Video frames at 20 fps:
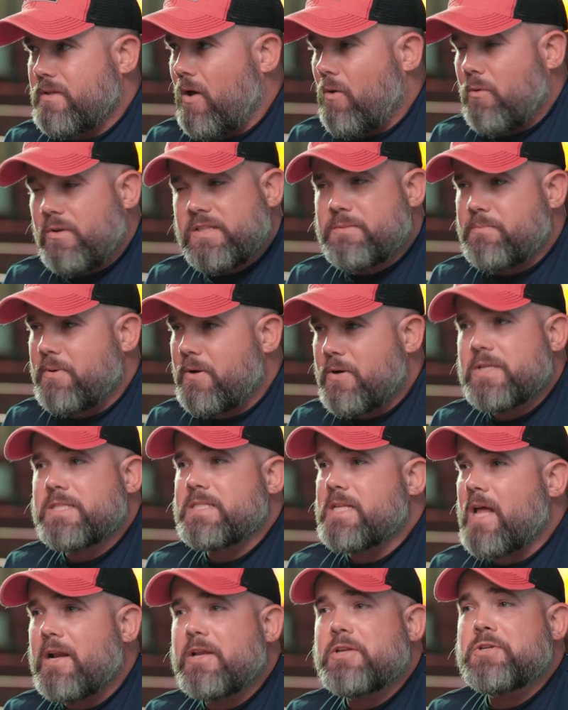Holy Spirit
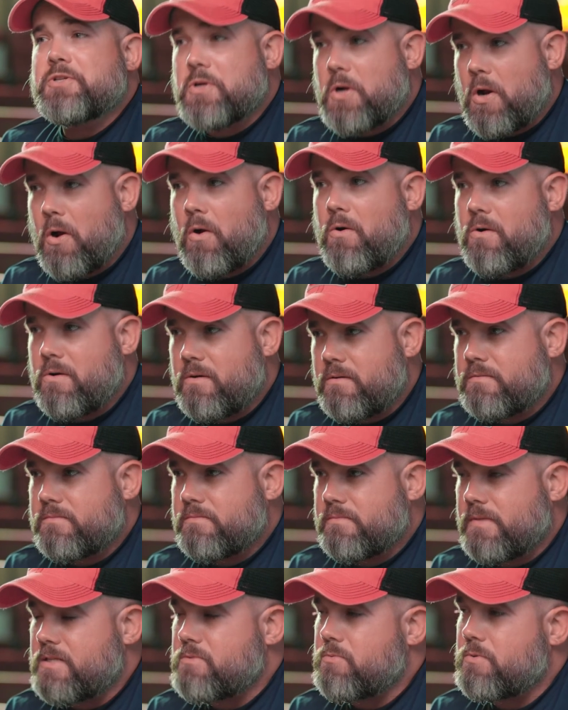is not in your heart.
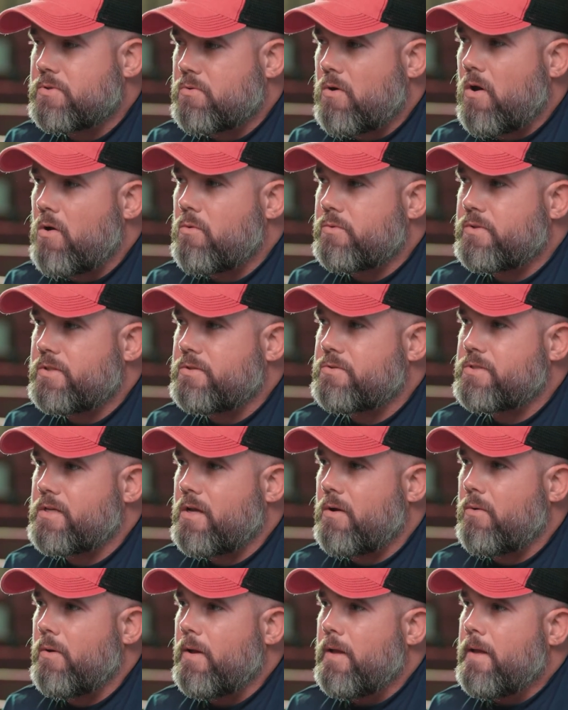That's what's wrong with you.
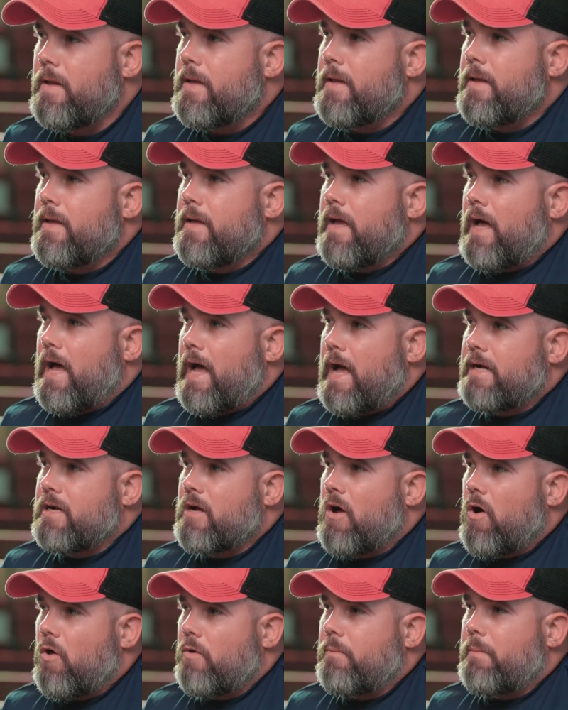So I
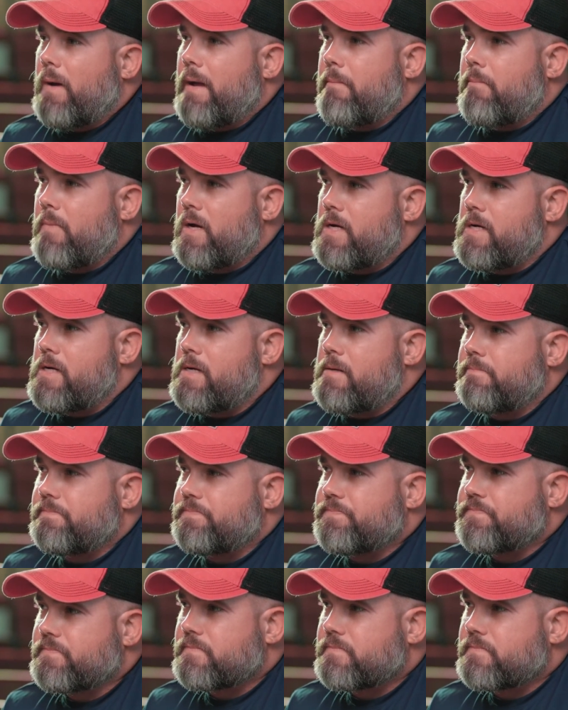called my mom